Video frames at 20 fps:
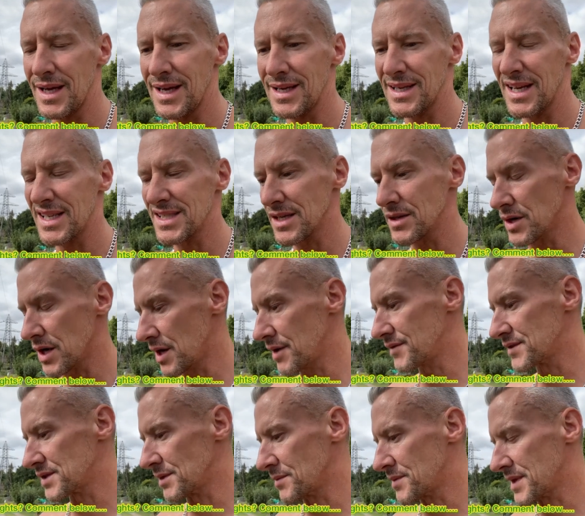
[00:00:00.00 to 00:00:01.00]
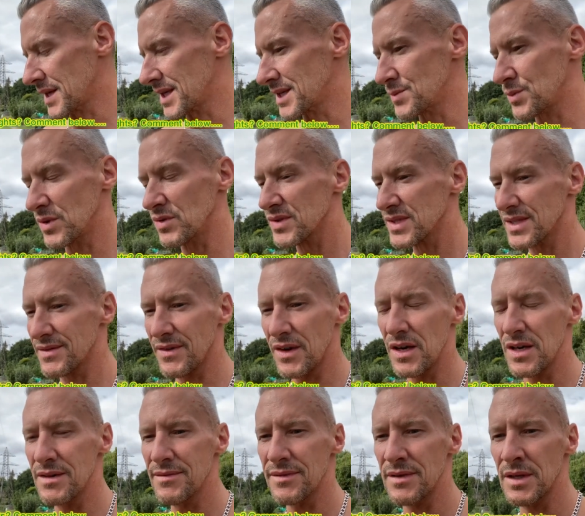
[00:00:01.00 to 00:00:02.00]
and I don't know if some things will
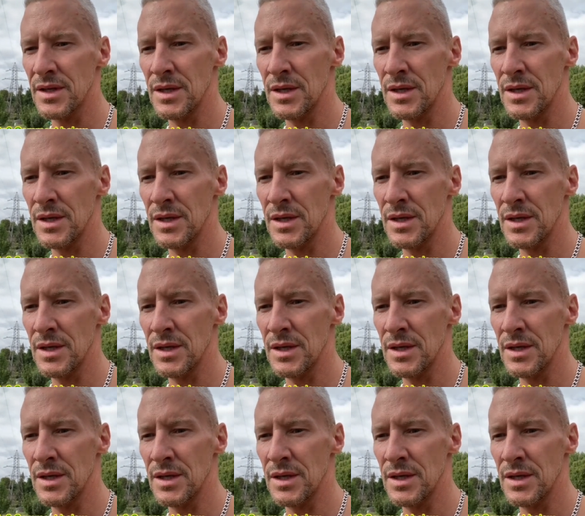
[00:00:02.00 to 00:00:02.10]
survive,